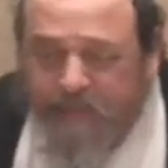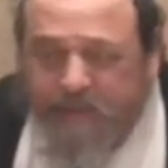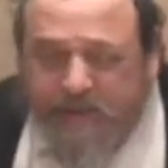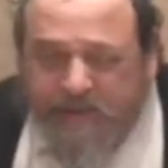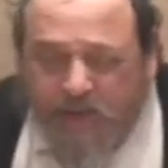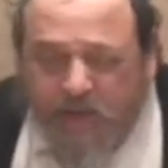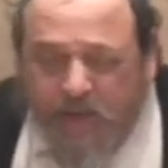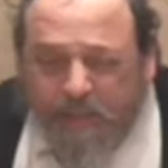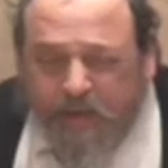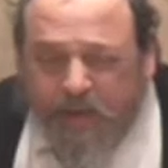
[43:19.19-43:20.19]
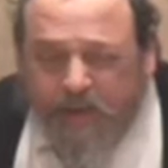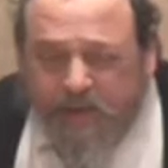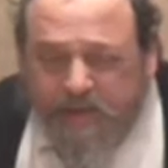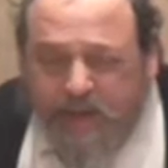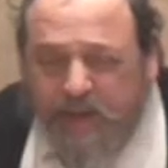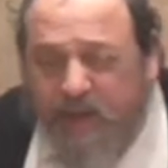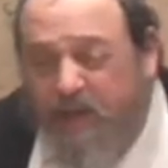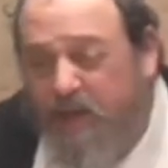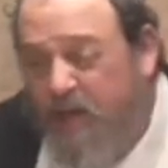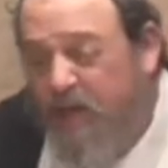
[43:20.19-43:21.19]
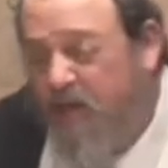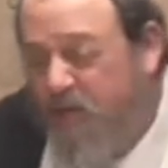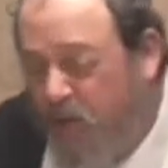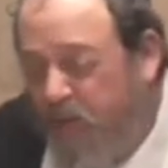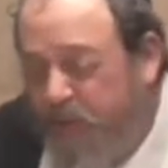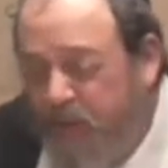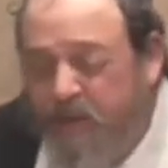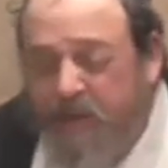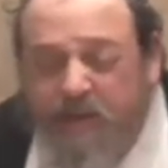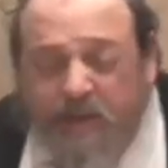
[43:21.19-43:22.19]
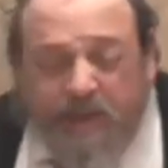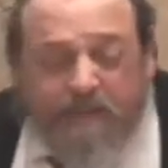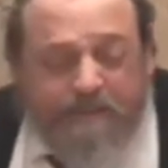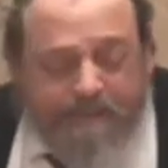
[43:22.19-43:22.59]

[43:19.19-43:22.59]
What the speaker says: But he's still coming along to say, don't think that the